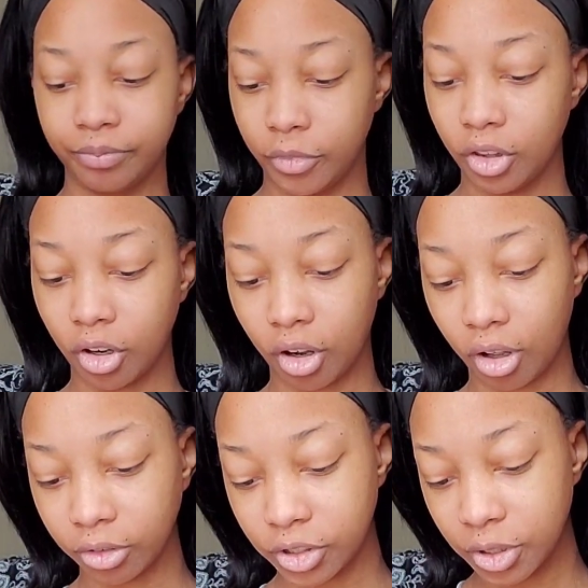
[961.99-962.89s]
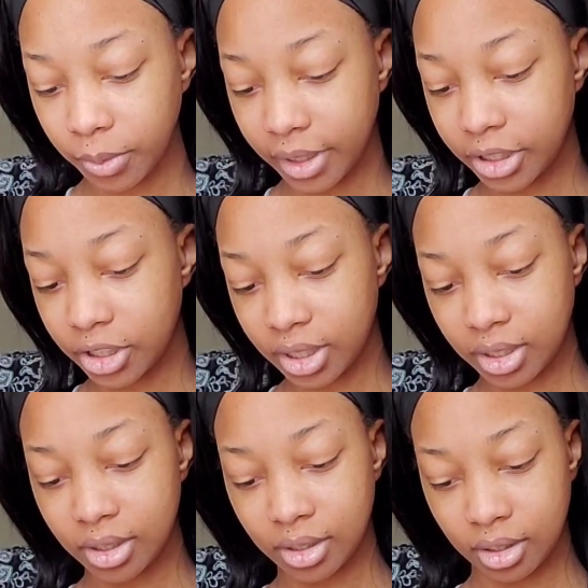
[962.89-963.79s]
They're all 2
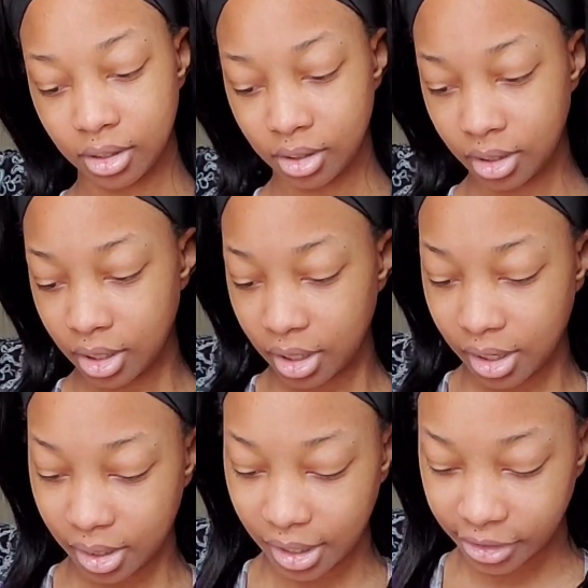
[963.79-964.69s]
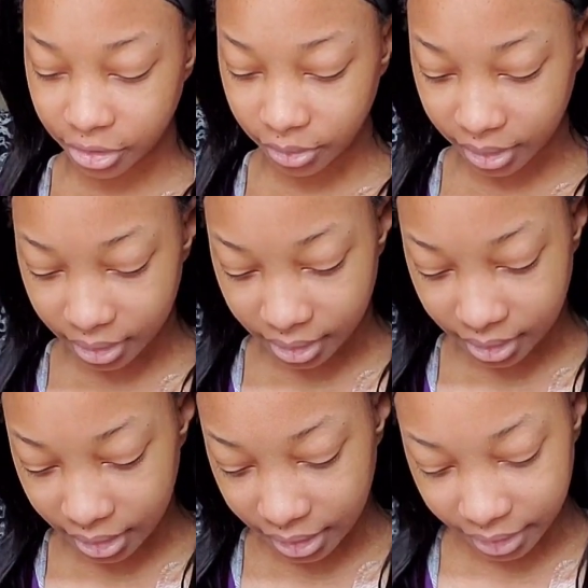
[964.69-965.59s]
inches. And as you can
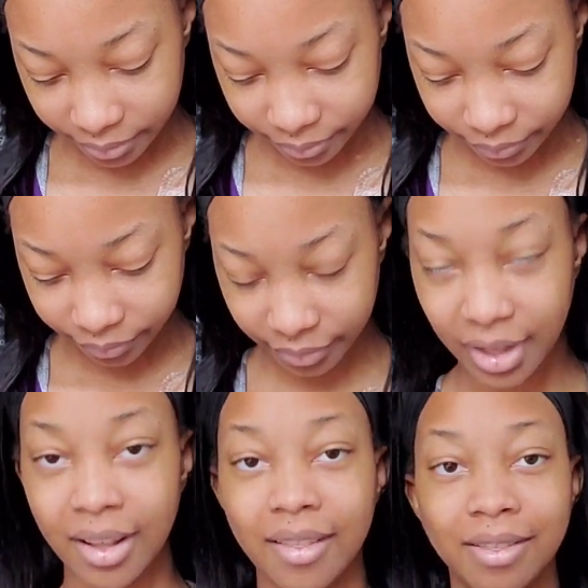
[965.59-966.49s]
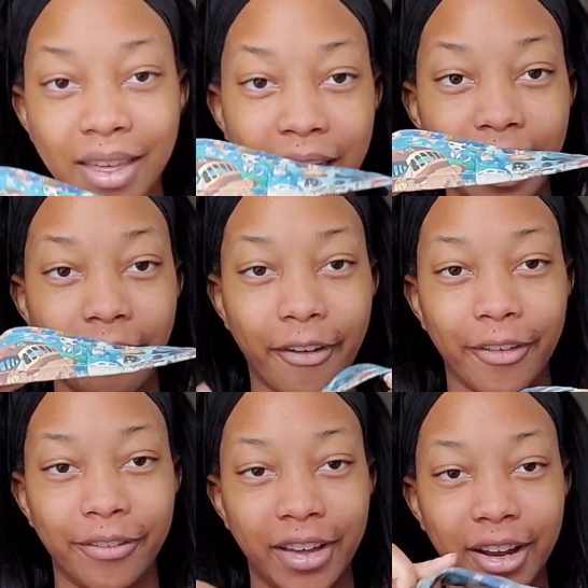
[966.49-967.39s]
see, they are
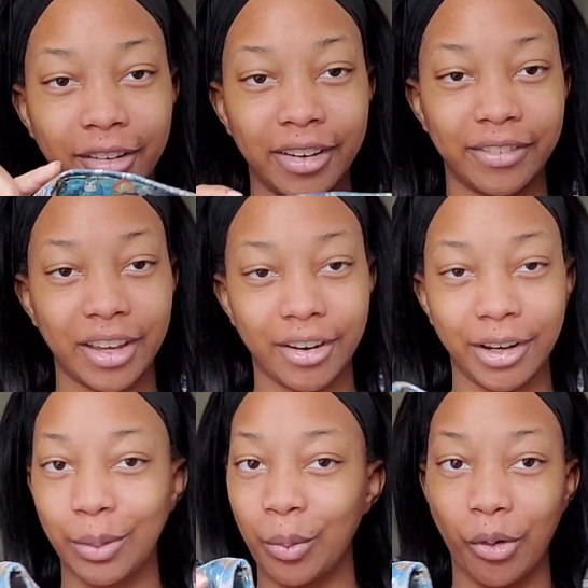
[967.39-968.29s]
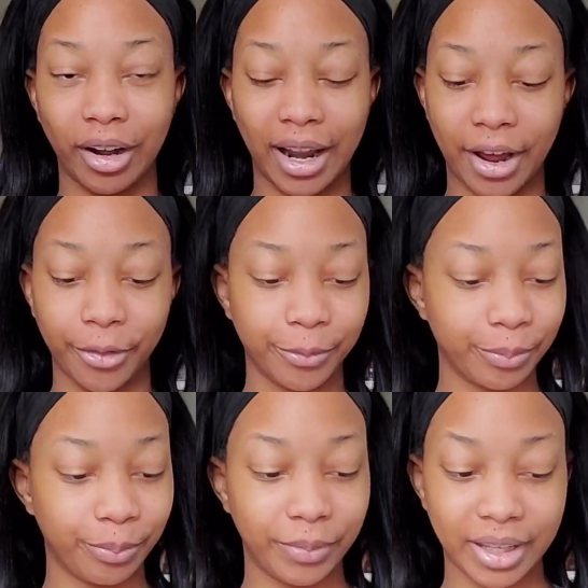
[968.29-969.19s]
very, very worn out
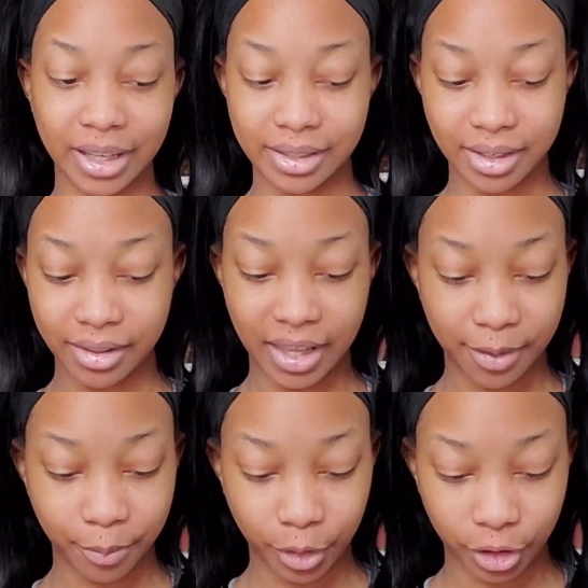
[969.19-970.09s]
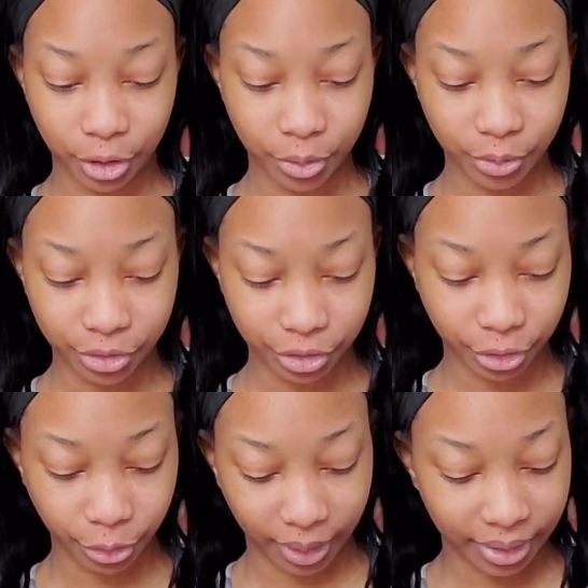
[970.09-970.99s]
because they've been used
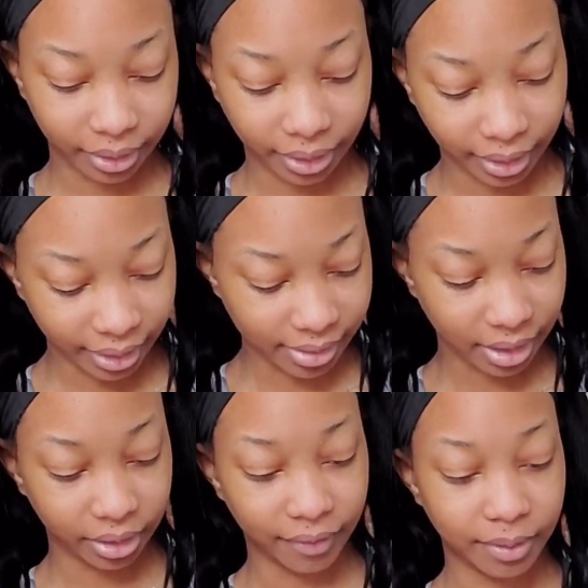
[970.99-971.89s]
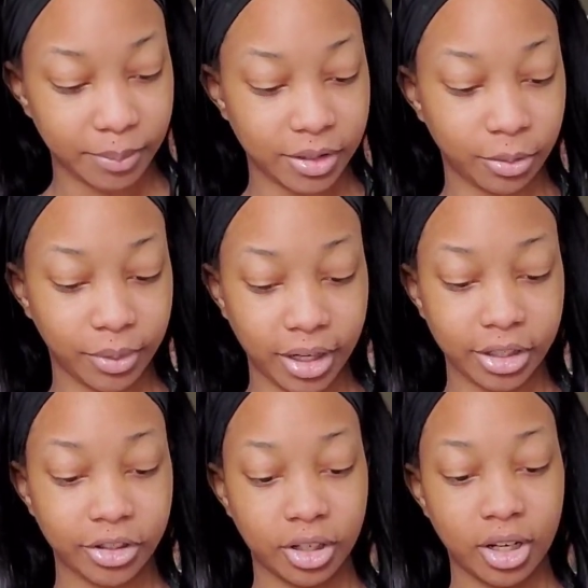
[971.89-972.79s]
greatly because I love them so much.